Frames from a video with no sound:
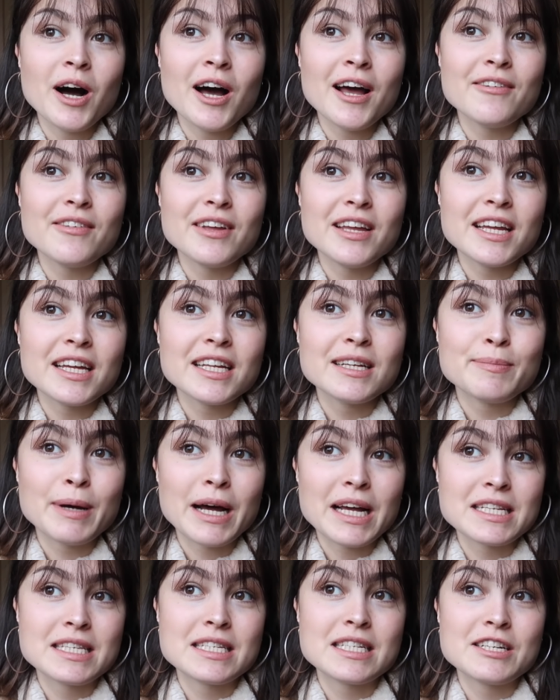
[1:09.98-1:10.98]
I've eaten
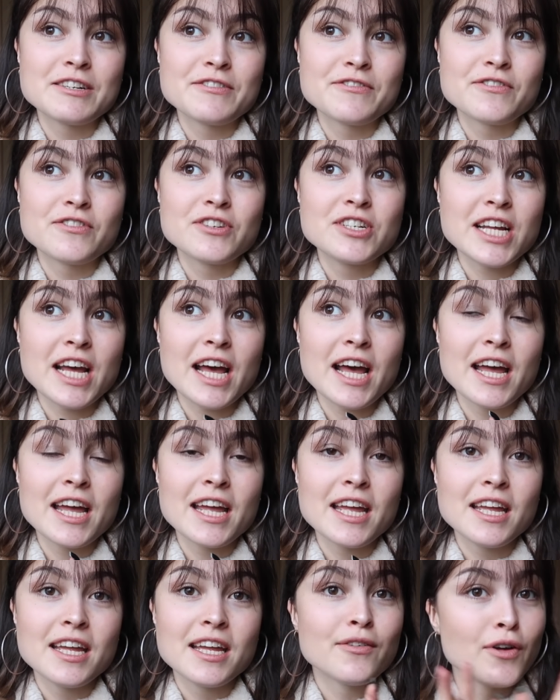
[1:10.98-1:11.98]
pasta for a
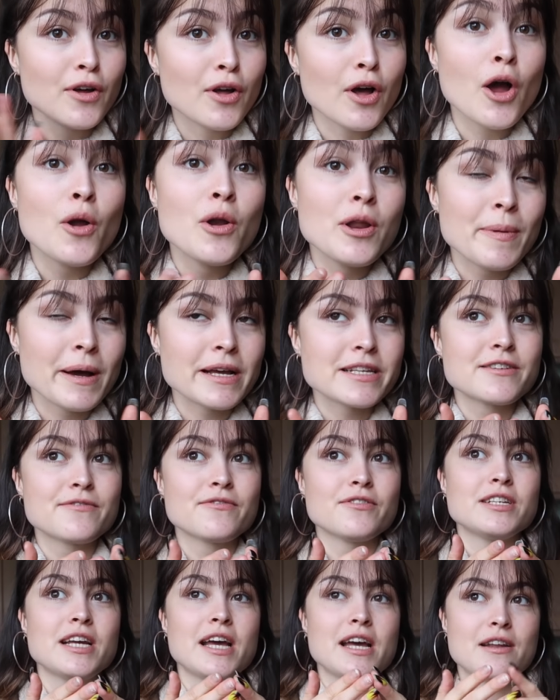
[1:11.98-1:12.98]
day, but only pasta
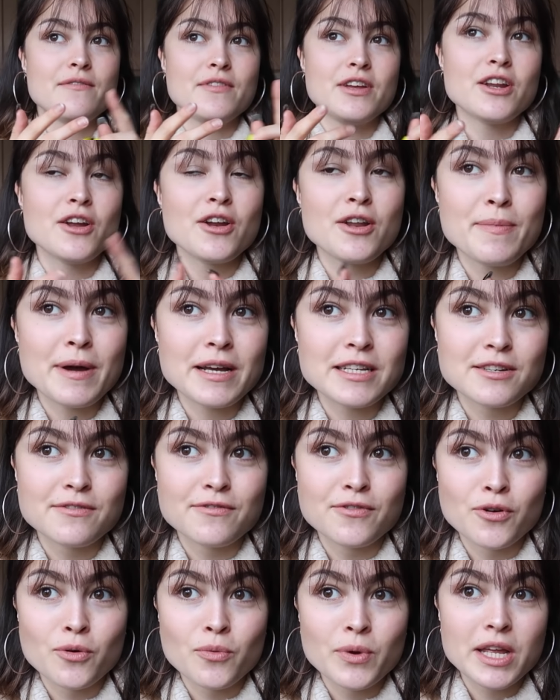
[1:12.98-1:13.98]
for a day, and I've eaten only pasta
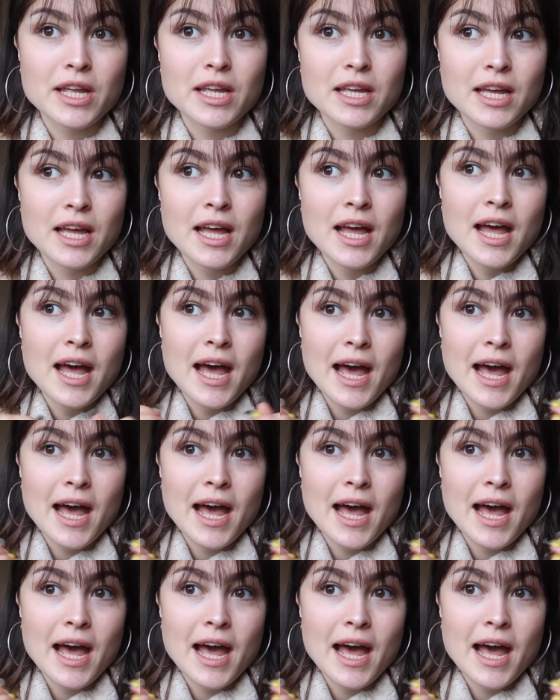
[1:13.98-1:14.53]
for a week.